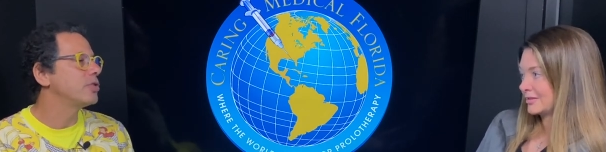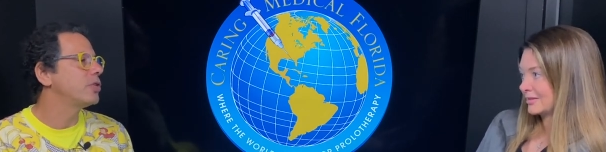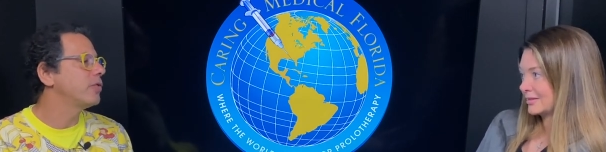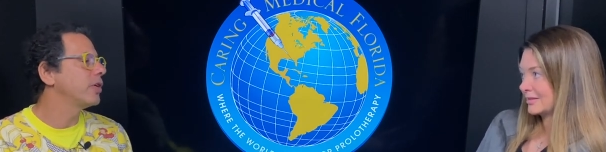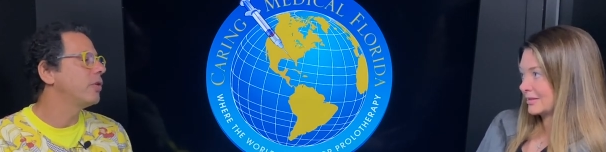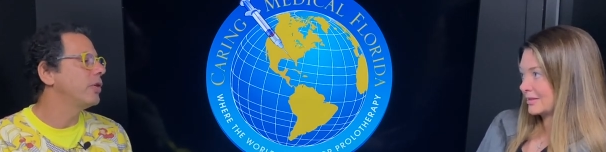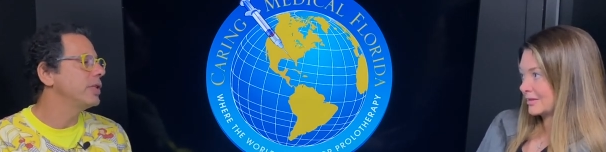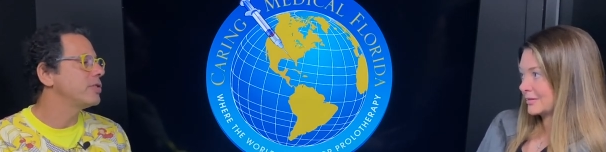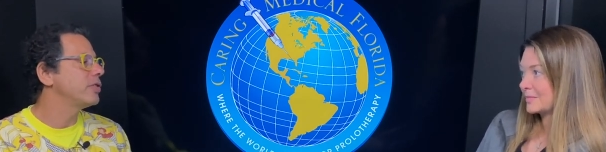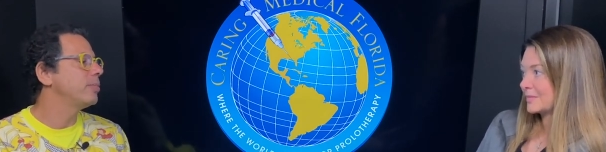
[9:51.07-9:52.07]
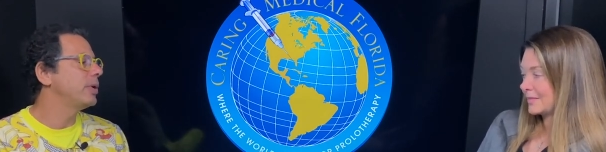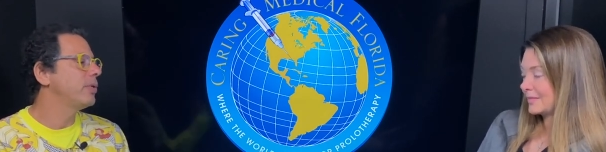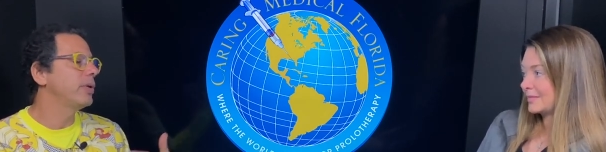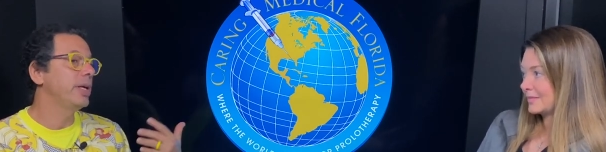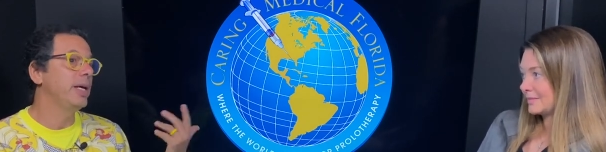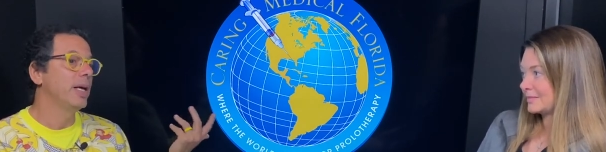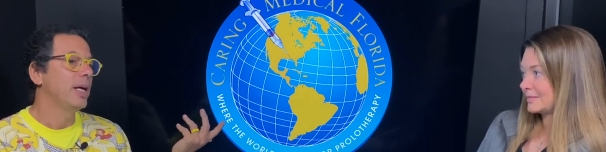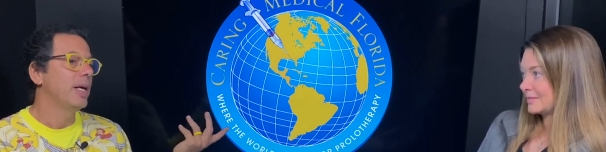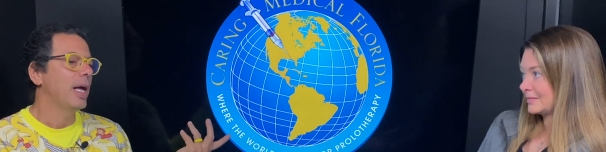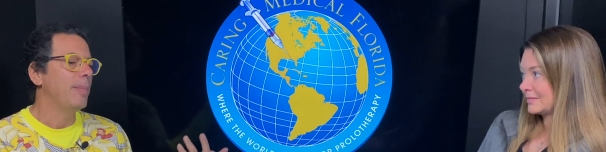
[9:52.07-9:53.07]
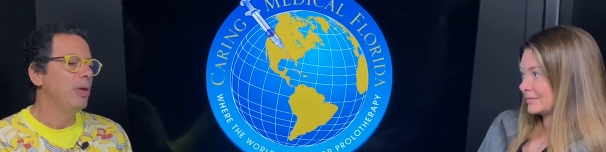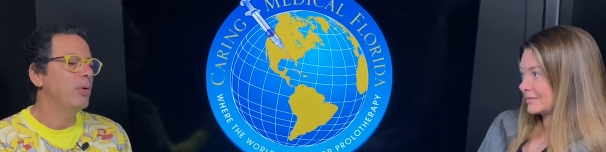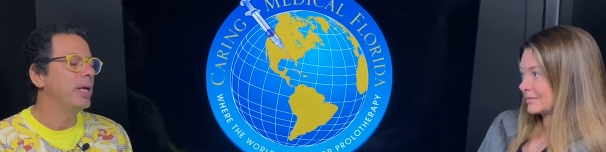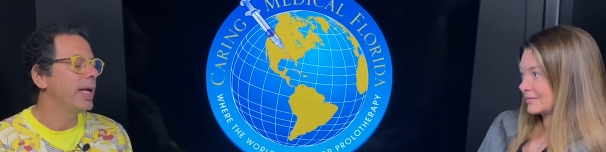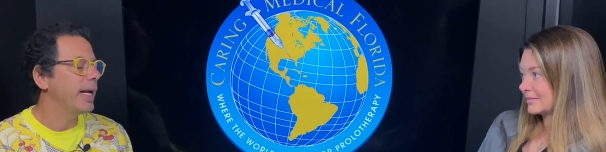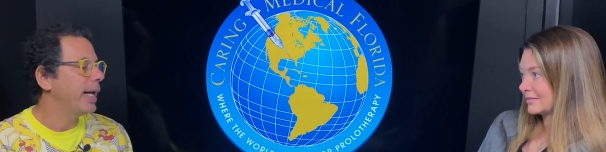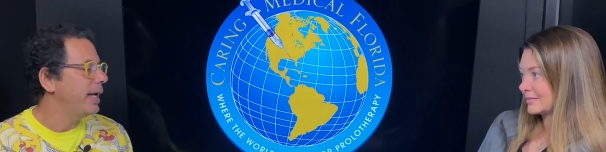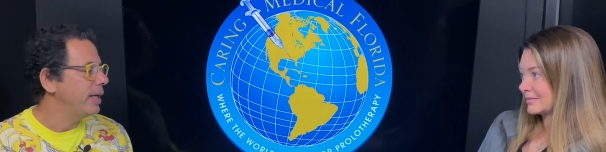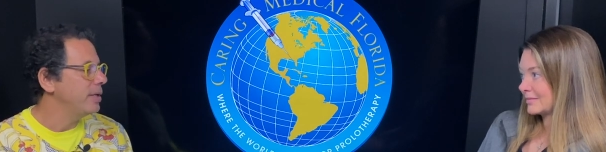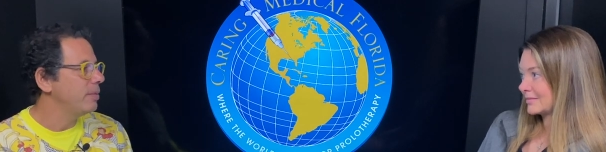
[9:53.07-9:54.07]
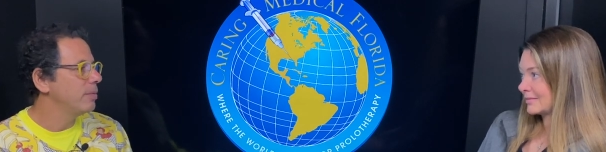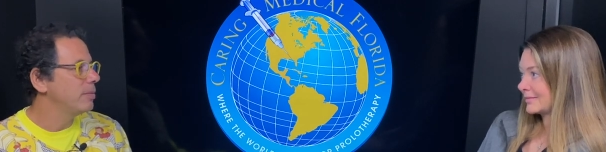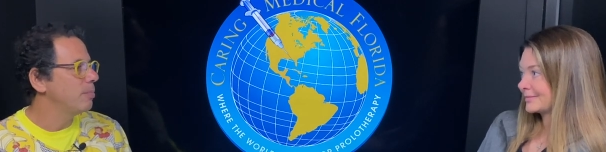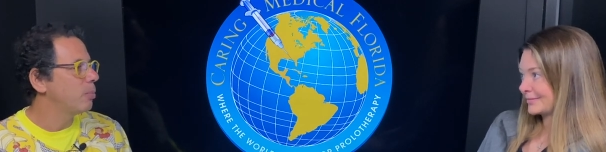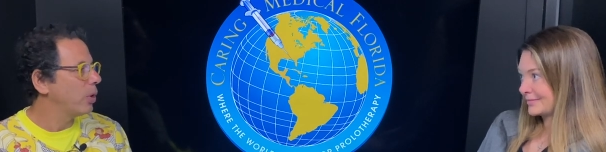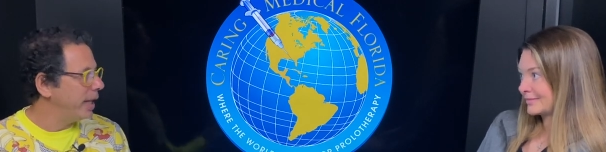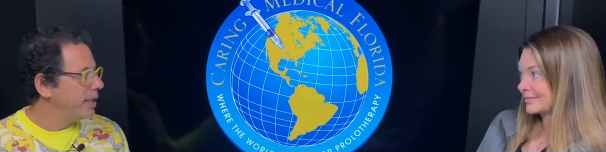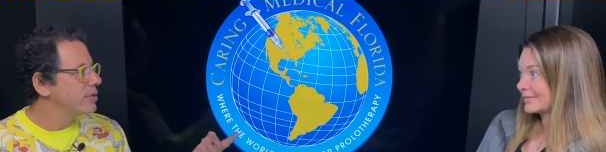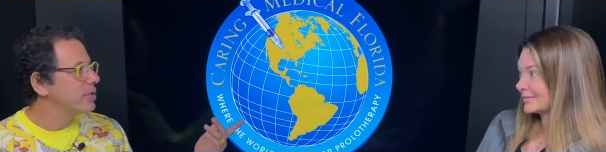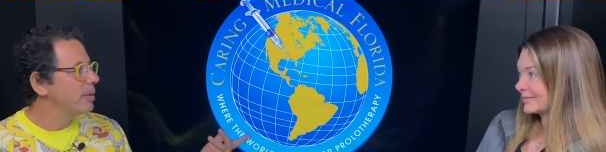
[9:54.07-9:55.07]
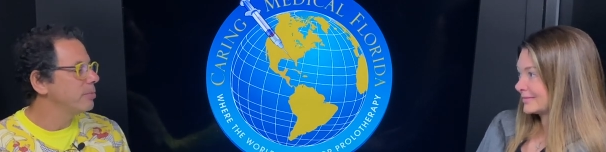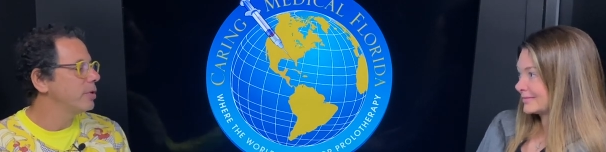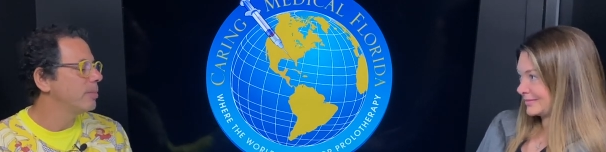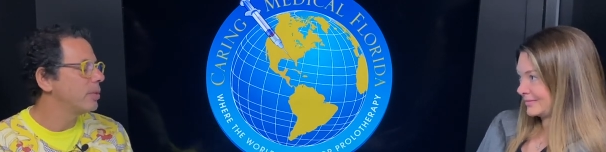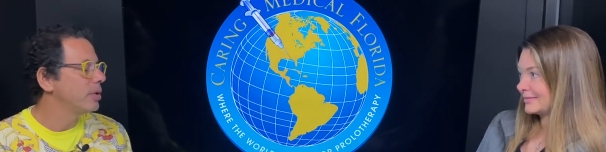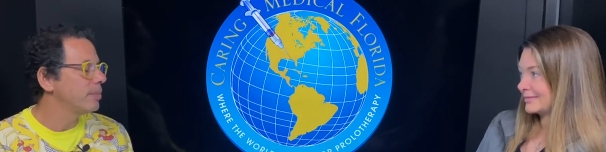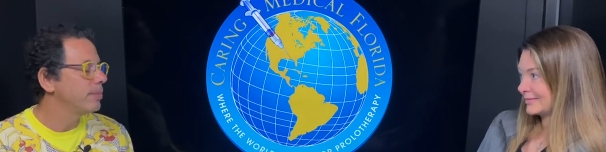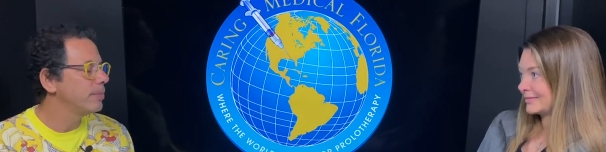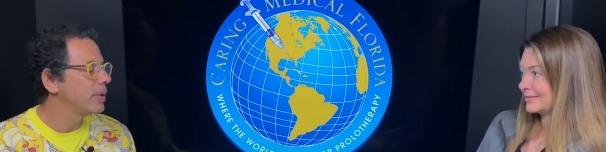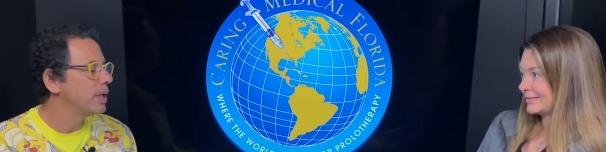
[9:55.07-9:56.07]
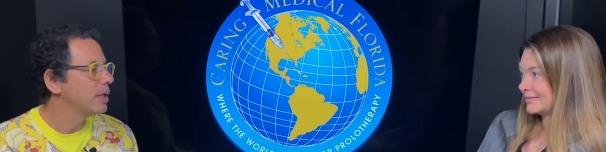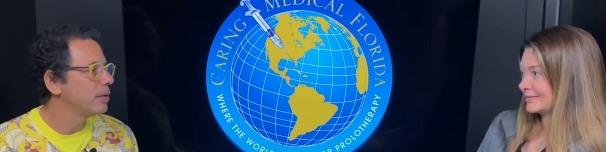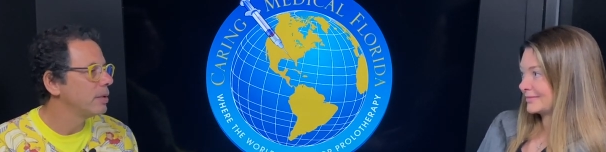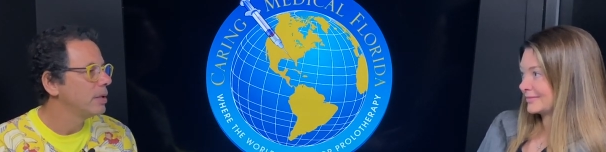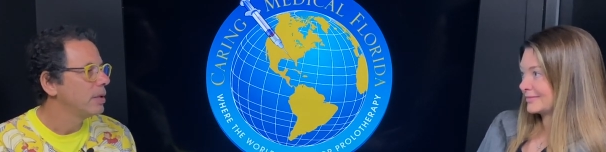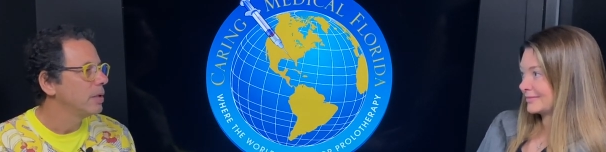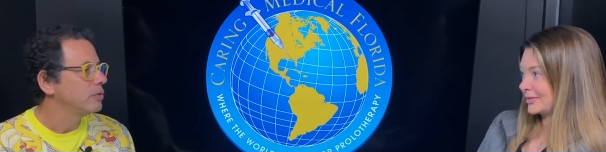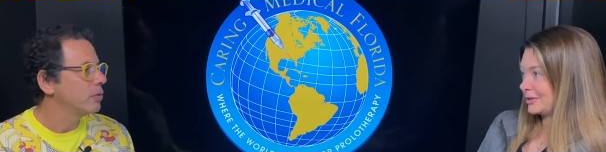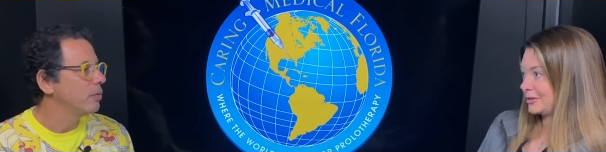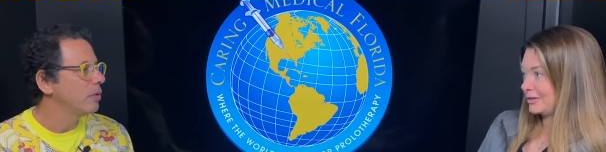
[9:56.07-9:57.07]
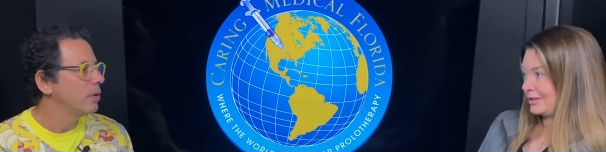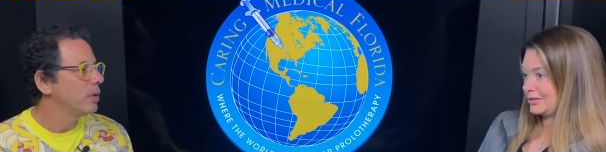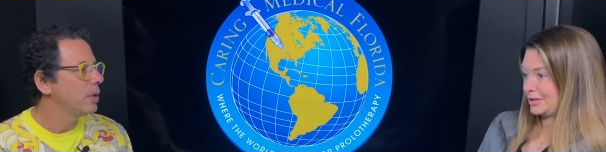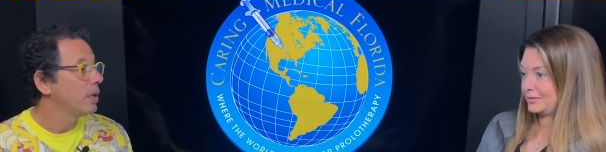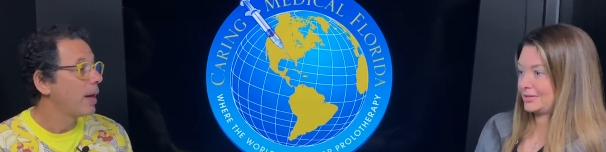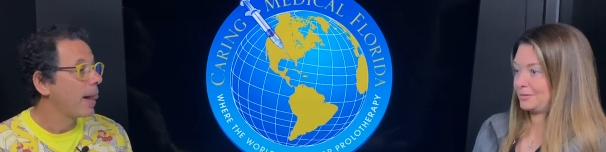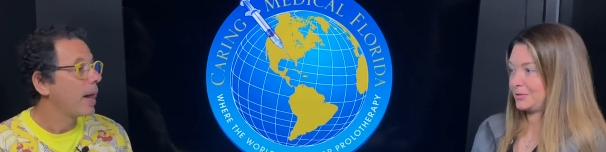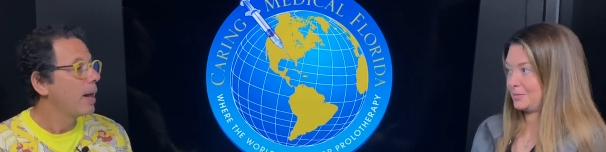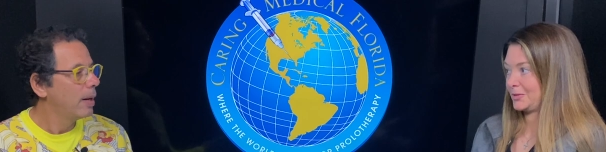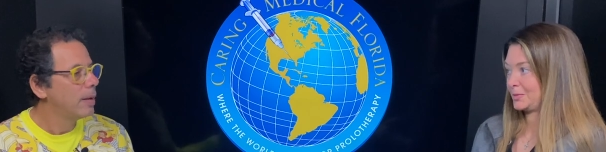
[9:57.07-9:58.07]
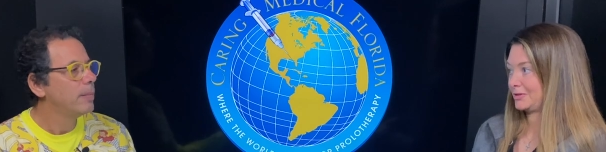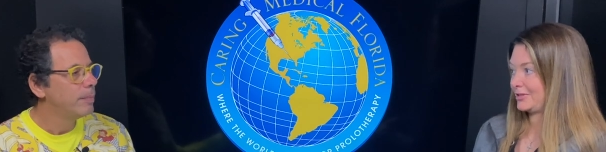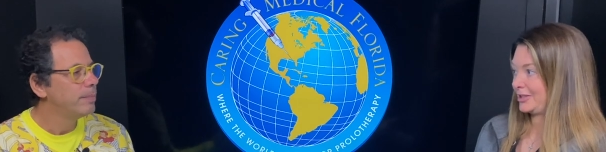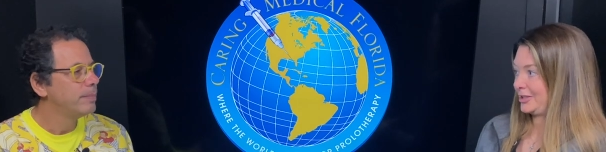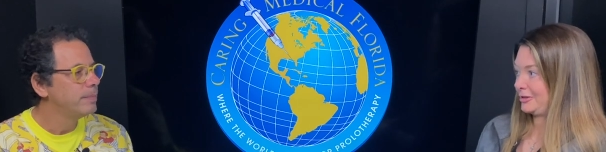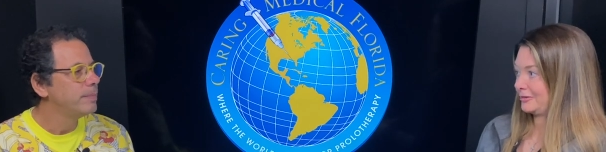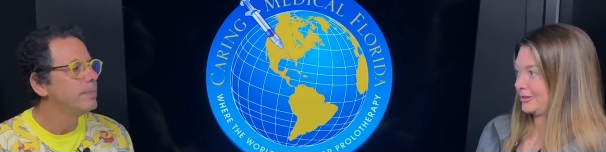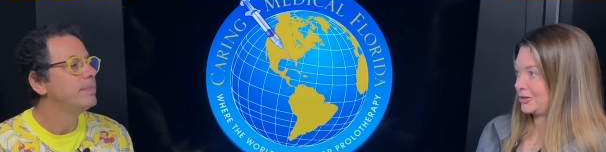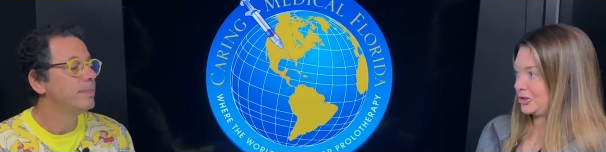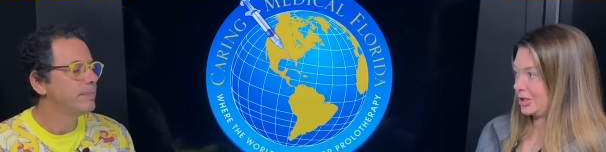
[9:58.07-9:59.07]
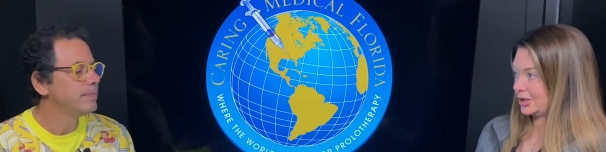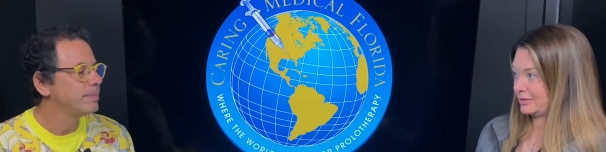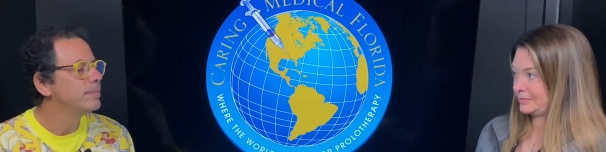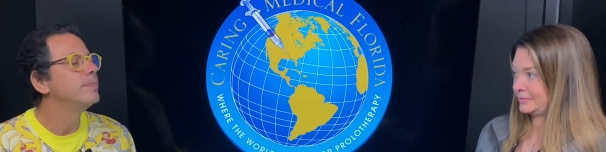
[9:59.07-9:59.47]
Speaker 1: cervical instability, I mean, you can get any brain symptom or. Uh, the so
Speaker 2: neurological symptoms were very off the chart